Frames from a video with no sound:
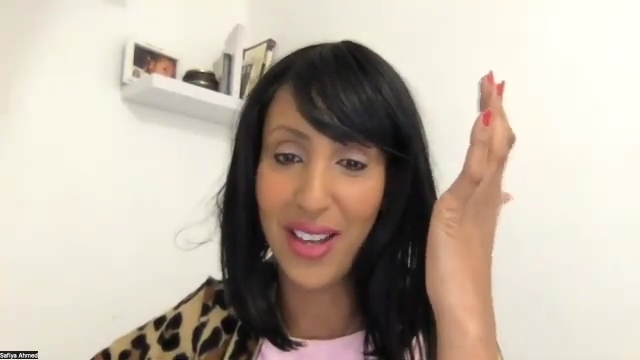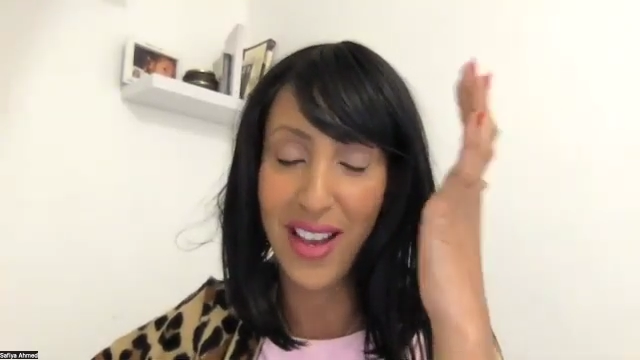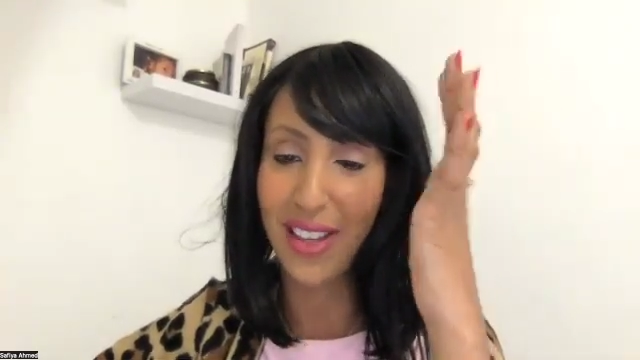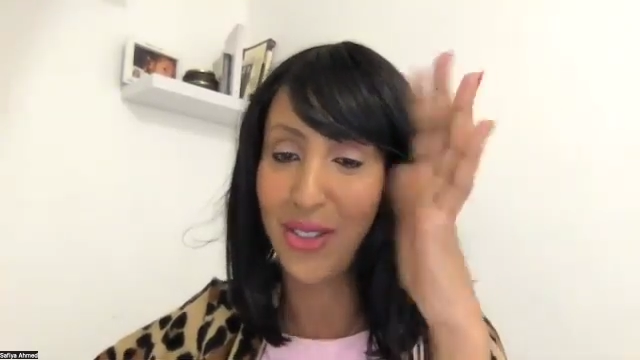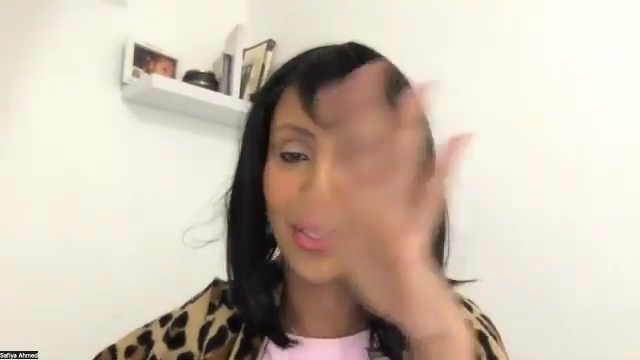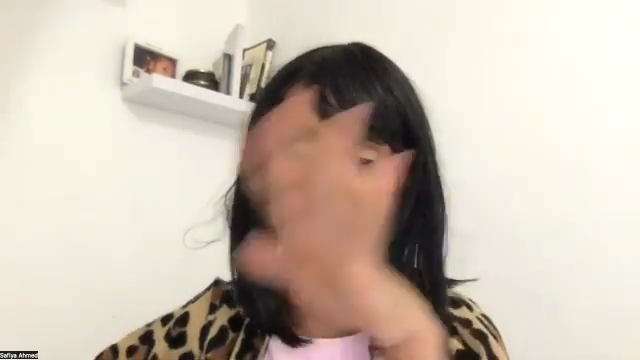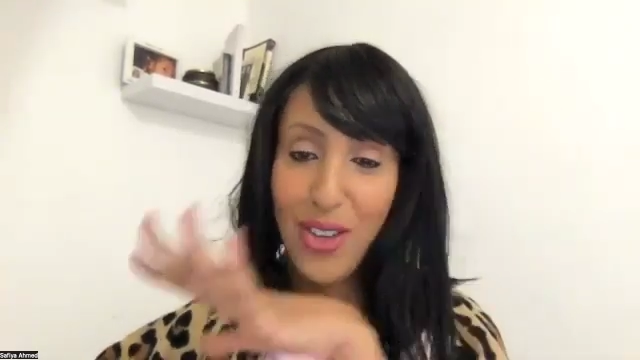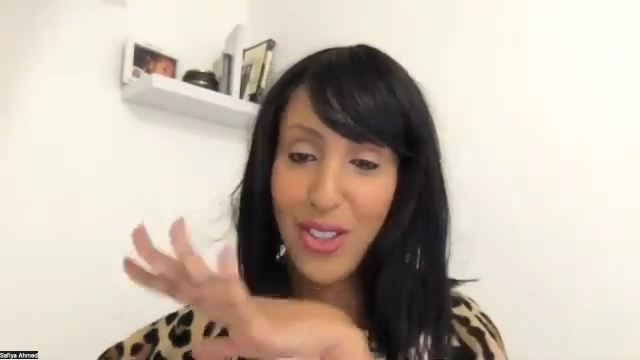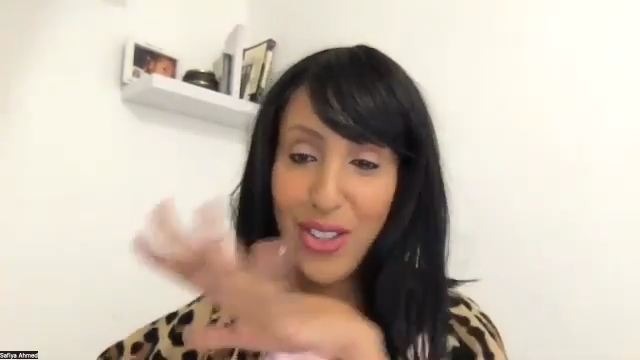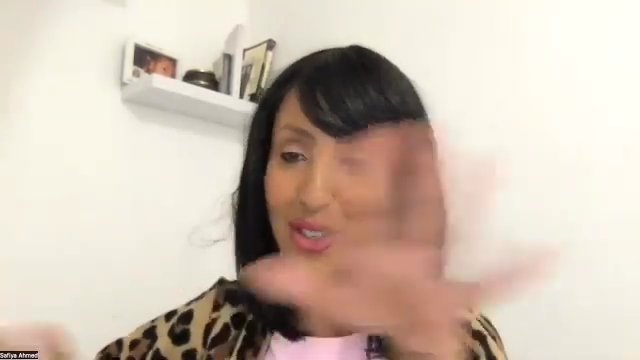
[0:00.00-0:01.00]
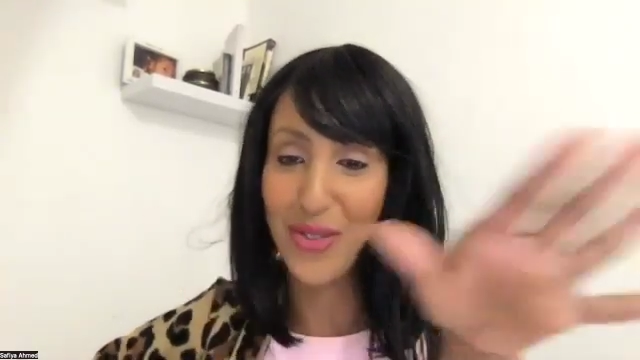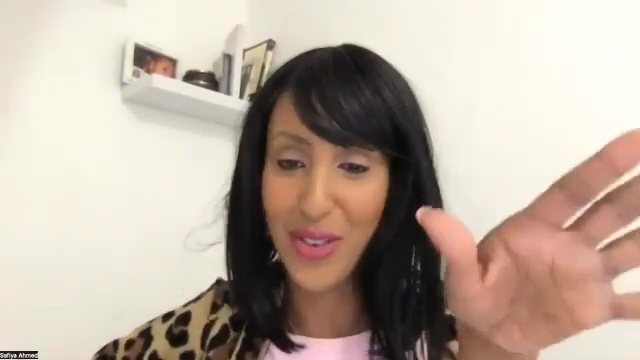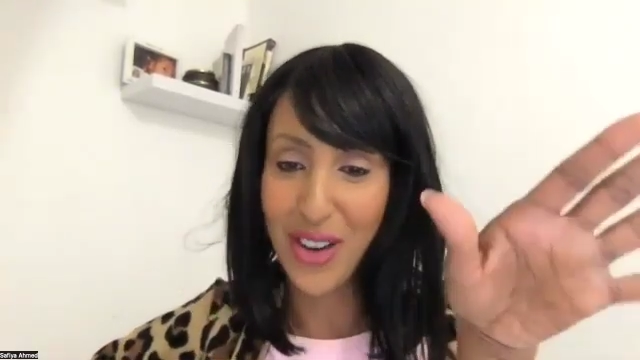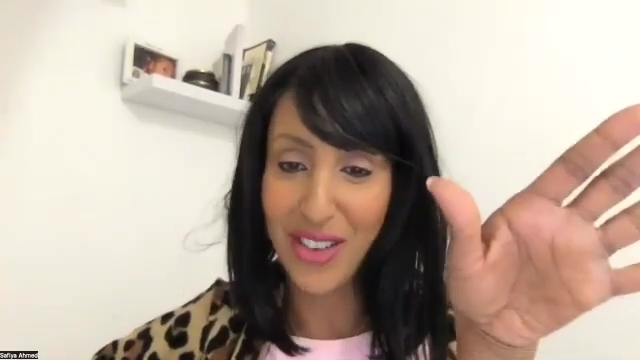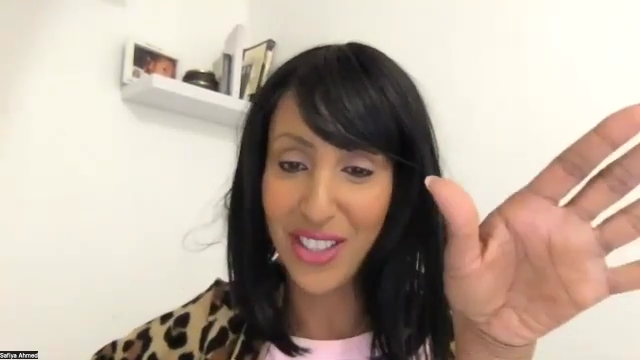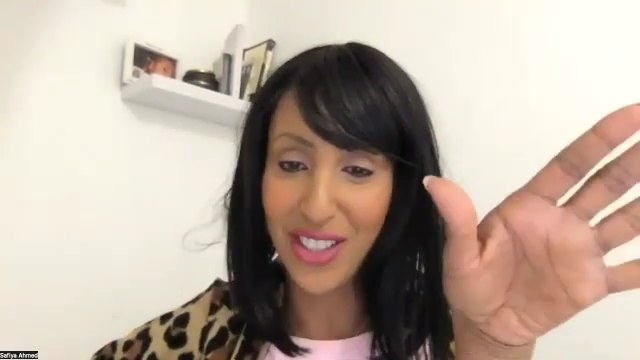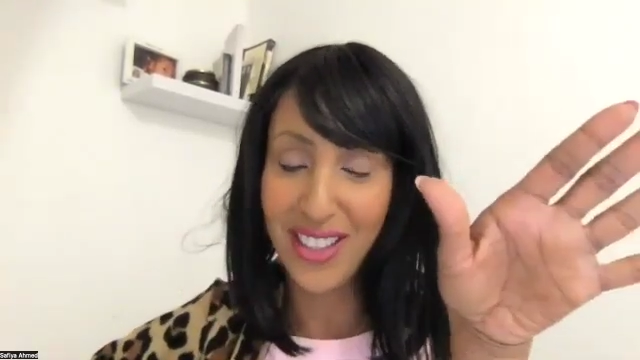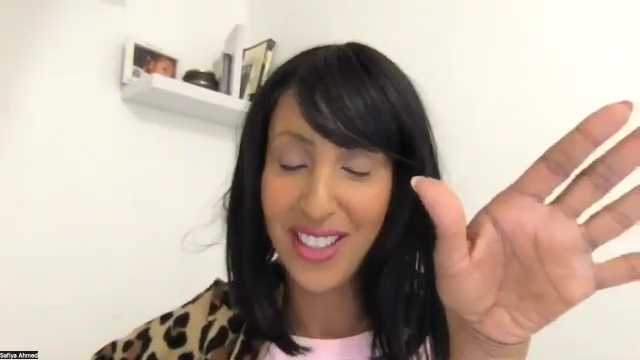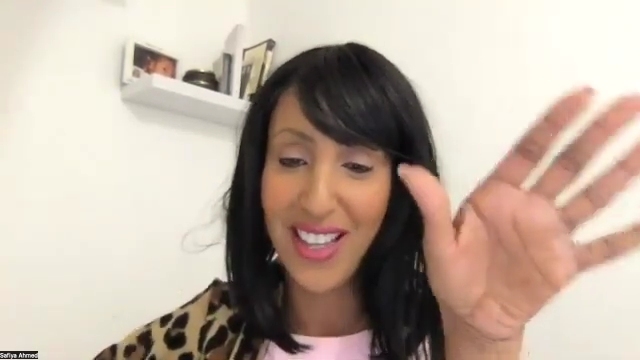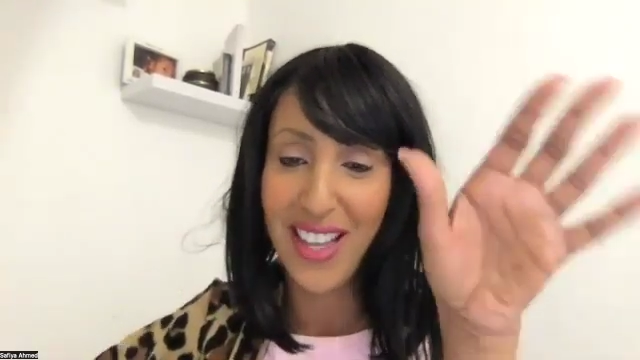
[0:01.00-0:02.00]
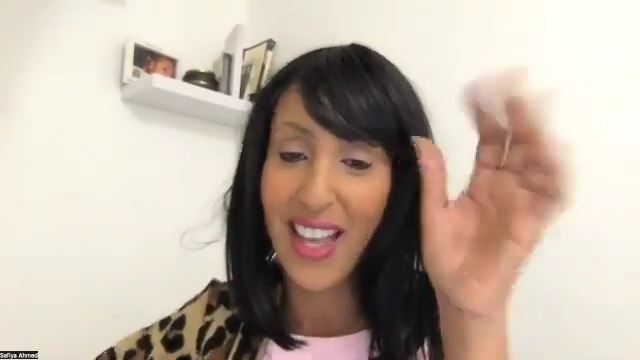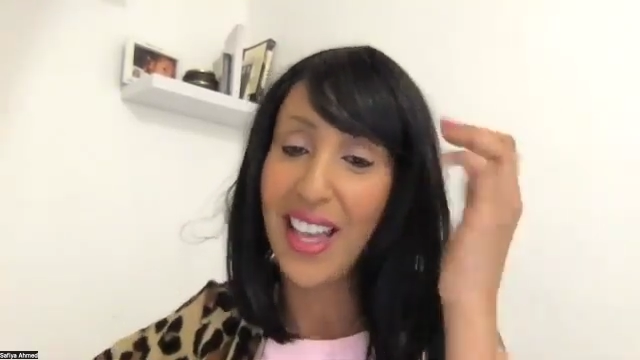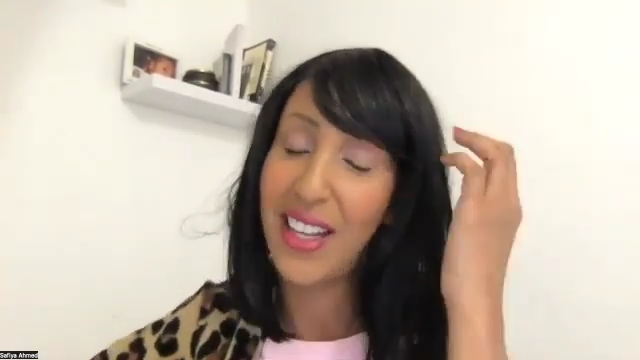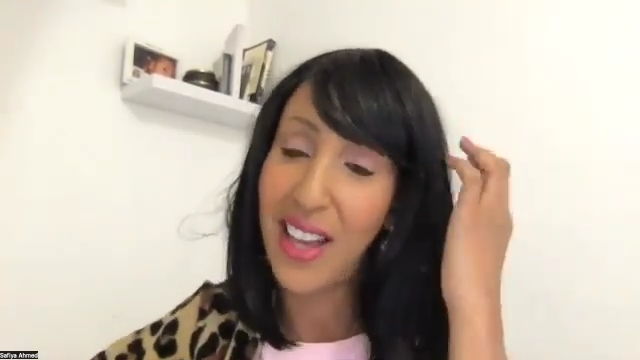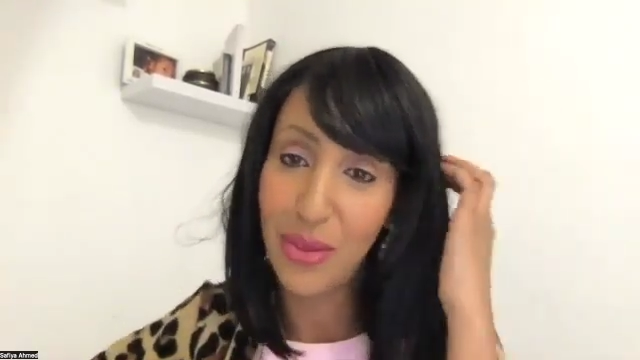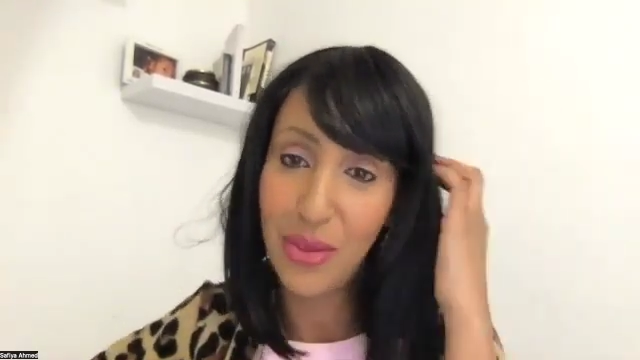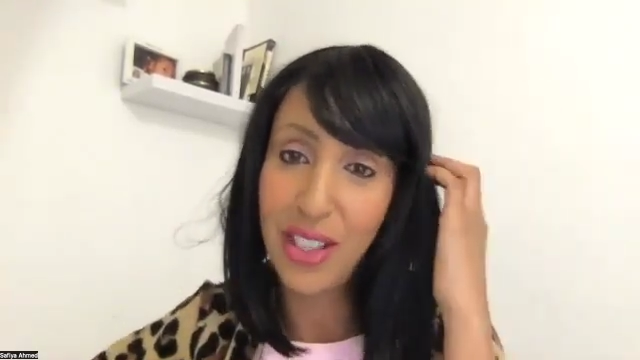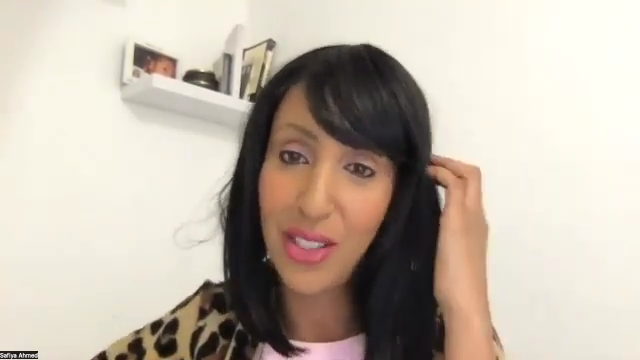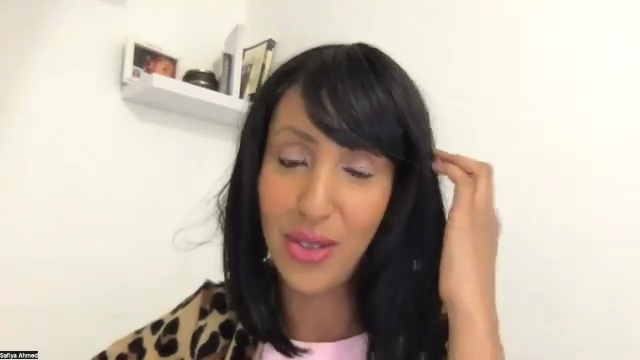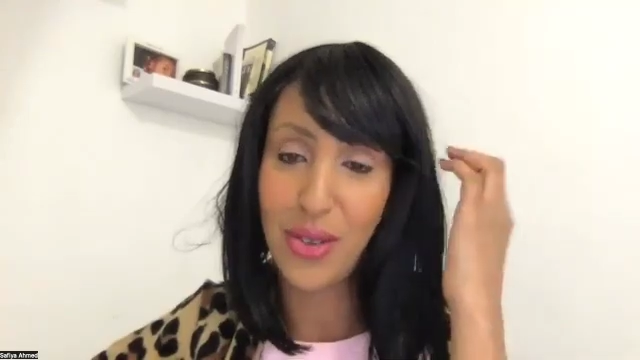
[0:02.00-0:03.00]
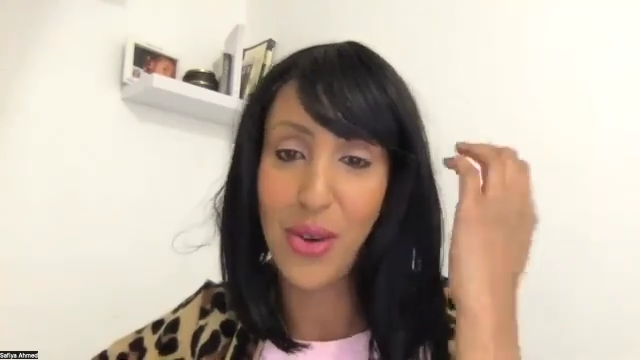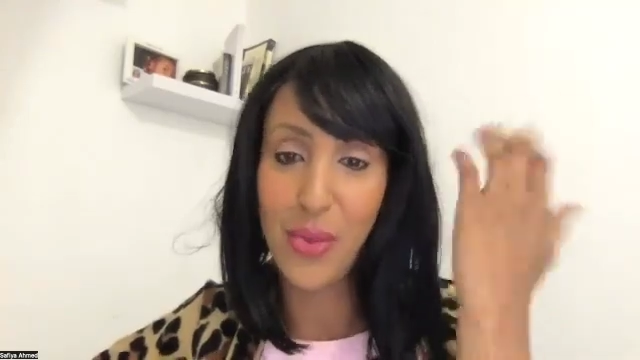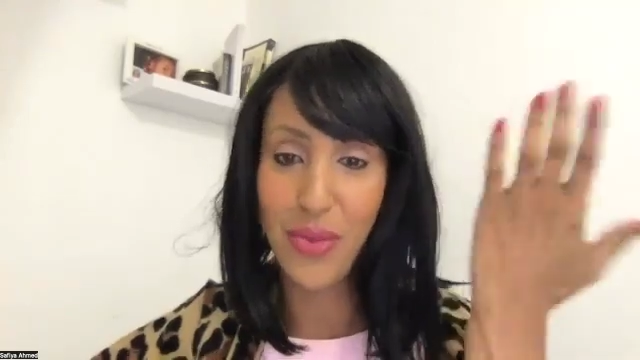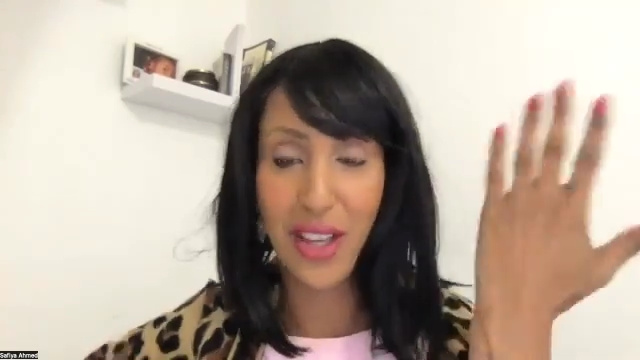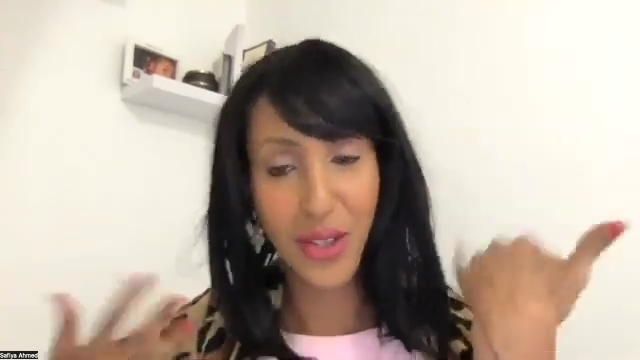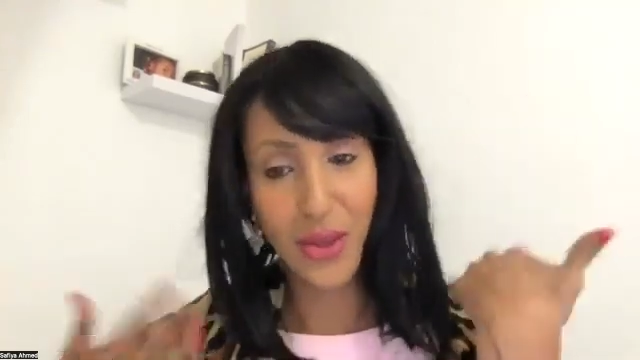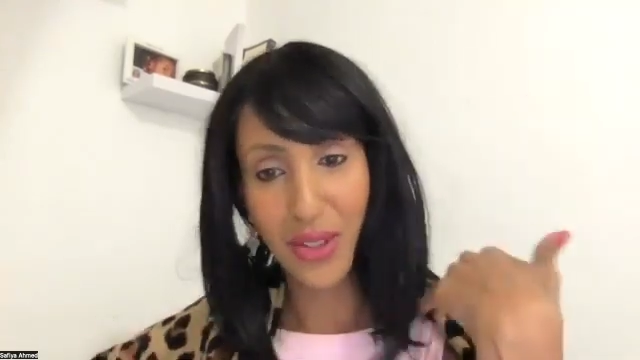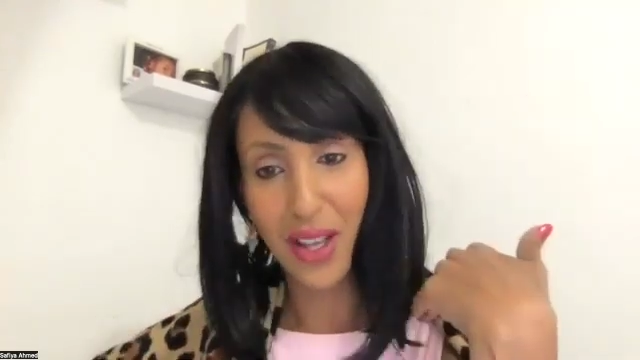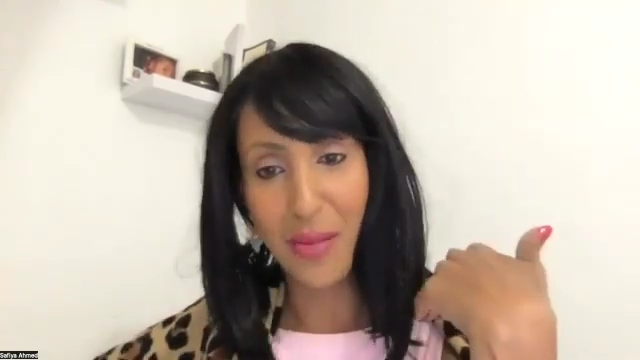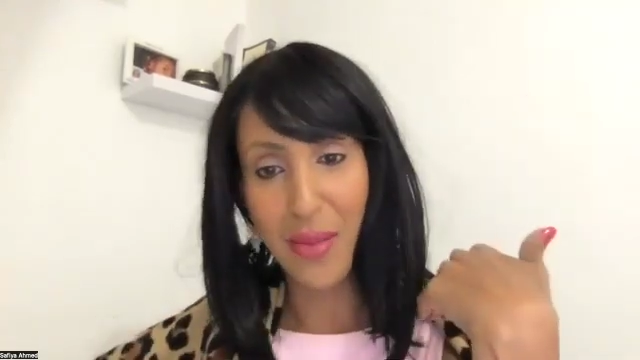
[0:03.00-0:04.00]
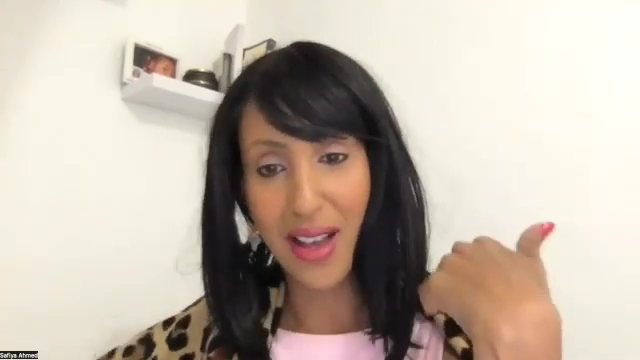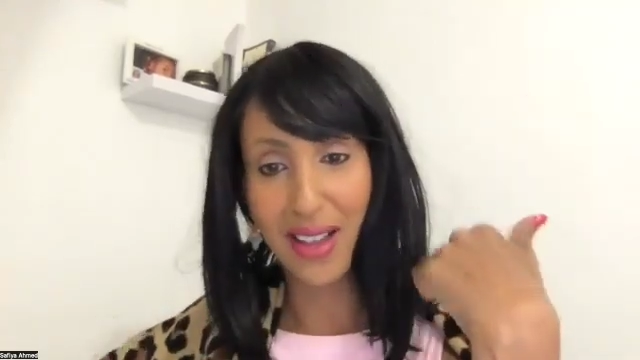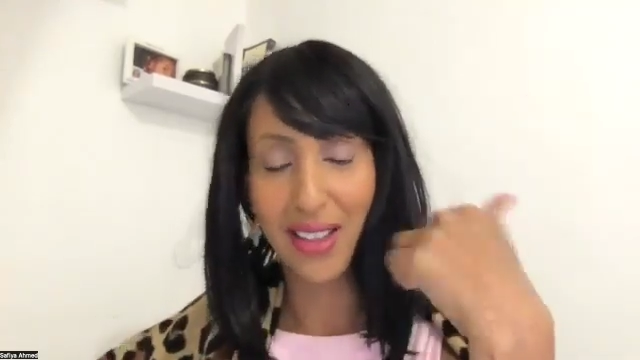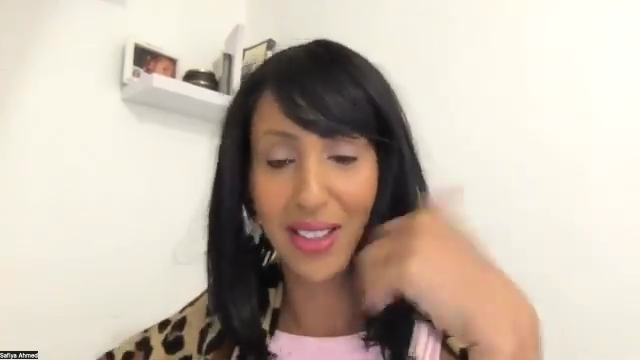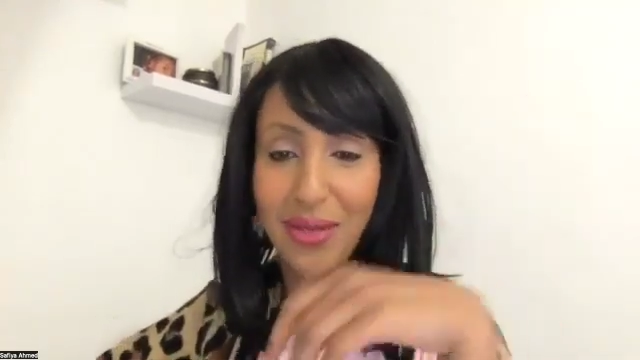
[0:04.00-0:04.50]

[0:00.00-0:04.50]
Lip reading: I could talk to you forever, and I really do hope that you will come back.